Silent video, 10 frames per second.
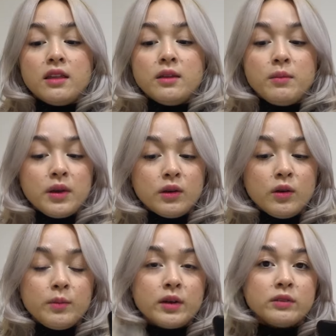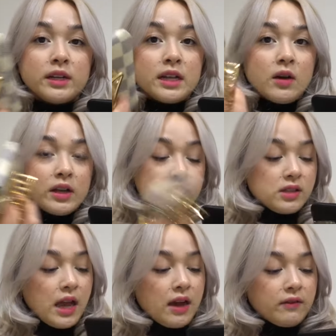the middle, but right now I just
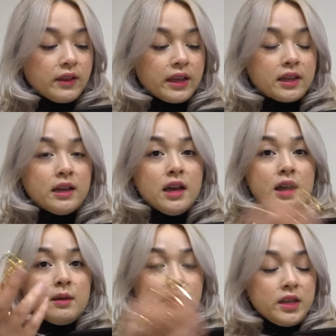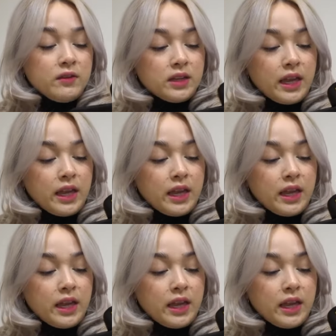have like even a